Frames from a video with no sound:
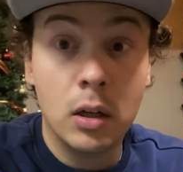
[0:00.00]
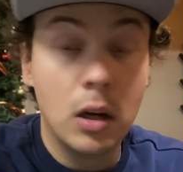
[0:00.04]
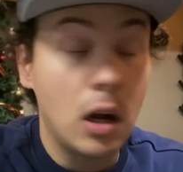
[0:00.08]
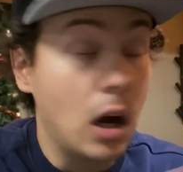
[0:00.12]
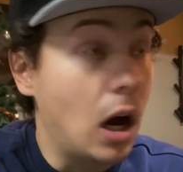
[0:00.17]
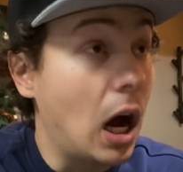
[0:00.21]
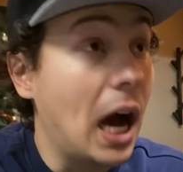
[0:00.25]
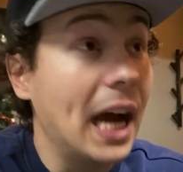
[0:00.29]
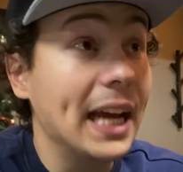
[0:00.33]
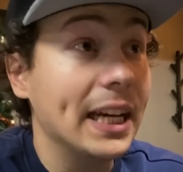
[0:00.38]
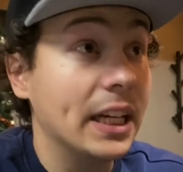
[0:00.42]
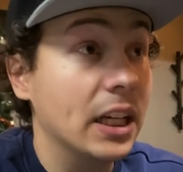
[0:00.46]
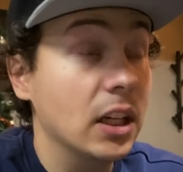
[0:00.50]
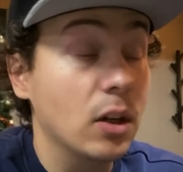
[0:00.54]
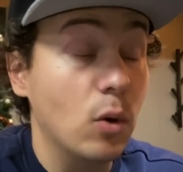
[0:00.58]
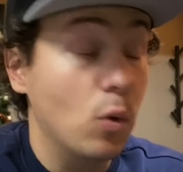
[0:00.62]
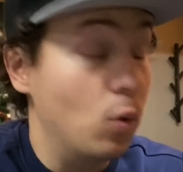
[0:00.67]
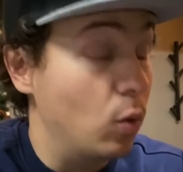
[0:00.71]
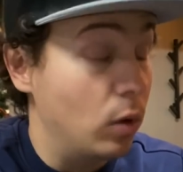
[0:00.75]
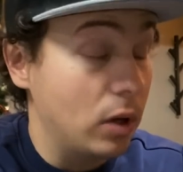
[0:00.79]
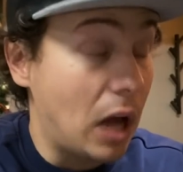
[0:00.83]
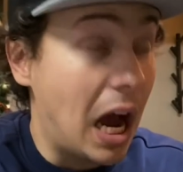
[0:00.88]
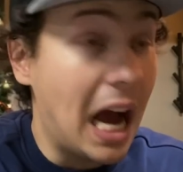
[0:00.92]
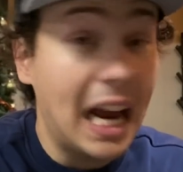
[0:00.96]
I can,
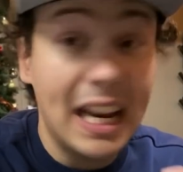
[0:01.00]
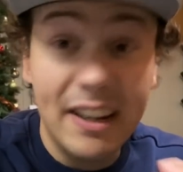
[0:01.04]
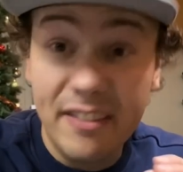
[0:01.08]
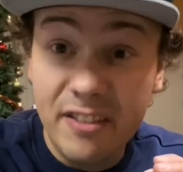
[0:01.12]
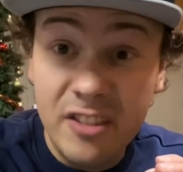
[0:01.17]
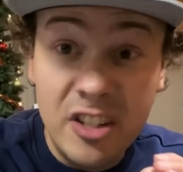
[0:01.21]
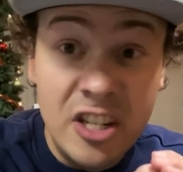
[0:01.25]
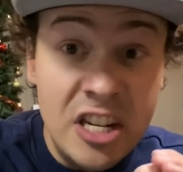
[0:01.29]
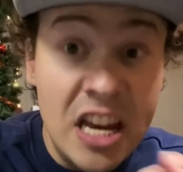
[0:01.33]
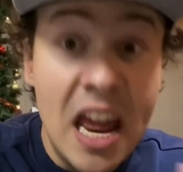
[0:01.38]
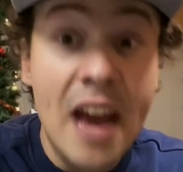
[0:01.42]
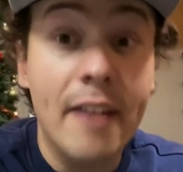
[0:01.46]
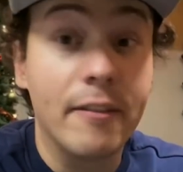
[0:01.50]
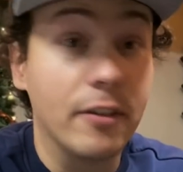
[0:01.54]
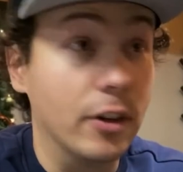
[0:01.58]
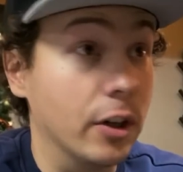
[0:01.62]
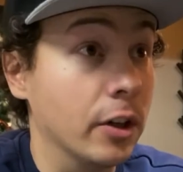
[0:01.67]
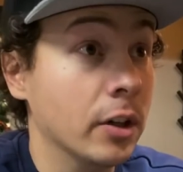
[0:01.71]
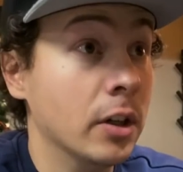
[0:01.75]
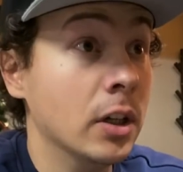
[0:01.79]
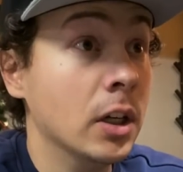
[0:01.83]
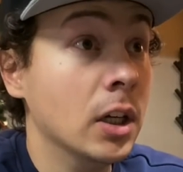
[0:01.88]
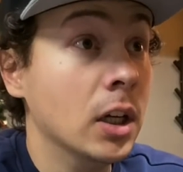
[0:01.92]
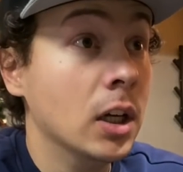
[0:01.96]
I have never.
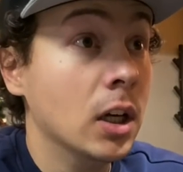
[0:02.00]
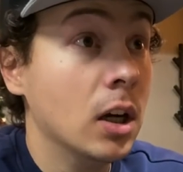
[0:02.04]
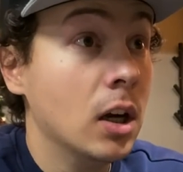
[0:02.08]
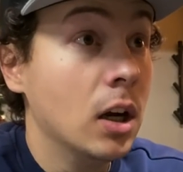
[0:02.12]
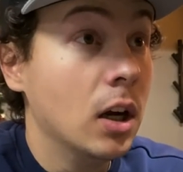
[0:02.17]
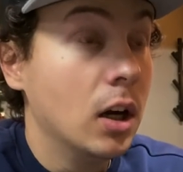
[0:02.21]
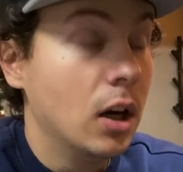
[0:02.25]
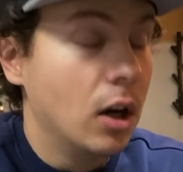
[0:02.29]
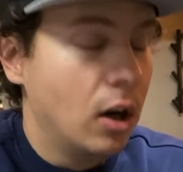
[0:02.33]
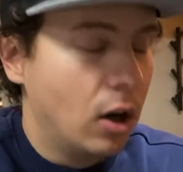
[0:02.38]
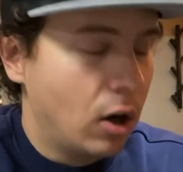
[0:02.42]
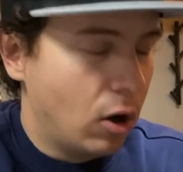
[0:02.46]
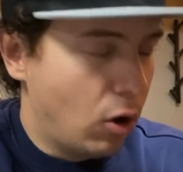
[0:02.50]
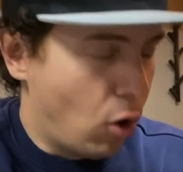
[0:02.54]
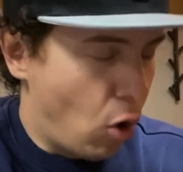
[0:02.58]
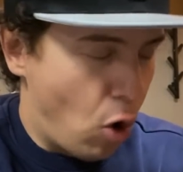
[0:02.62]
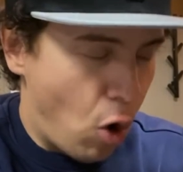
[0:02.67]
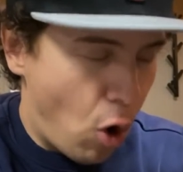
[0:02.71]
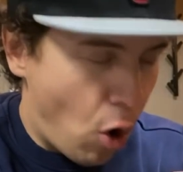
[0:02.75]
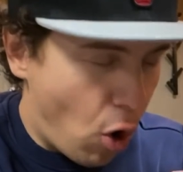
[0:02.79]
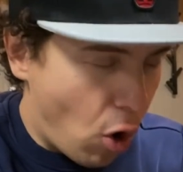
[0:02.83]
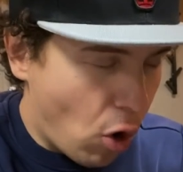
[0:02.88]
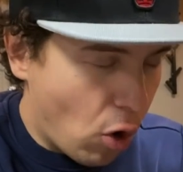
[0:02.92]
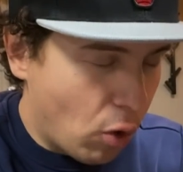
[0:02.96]

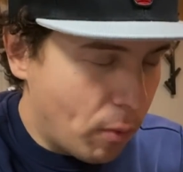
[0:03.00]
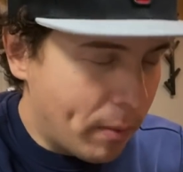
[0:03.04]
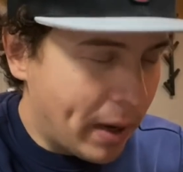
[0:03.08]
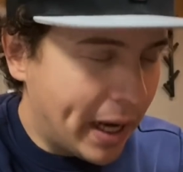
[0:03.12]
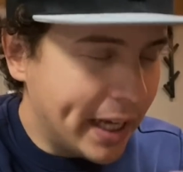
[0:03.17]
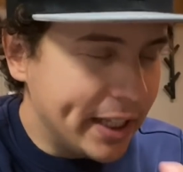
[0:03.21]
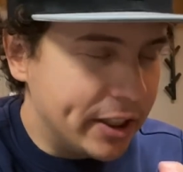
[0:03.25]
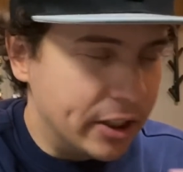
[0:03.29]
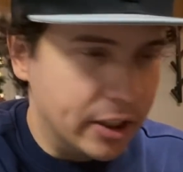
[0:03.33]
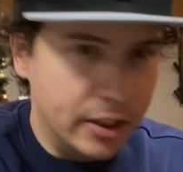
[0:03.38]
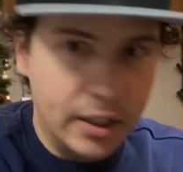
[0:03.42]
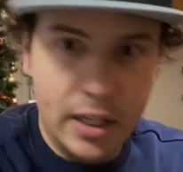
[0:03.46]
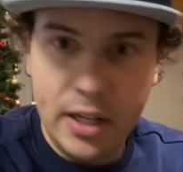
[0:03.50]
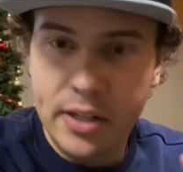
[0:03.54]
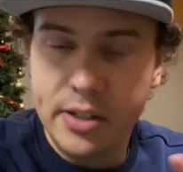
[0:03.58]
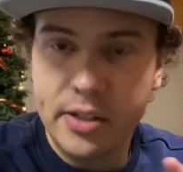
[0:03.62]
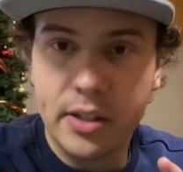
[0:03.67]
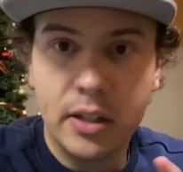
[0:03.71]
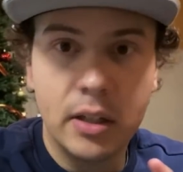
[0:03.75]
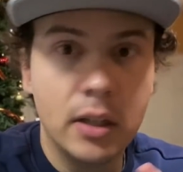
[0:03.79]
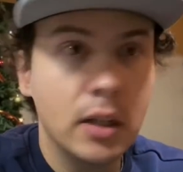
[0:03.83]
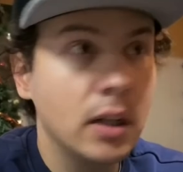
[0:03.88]
Oh my goodness.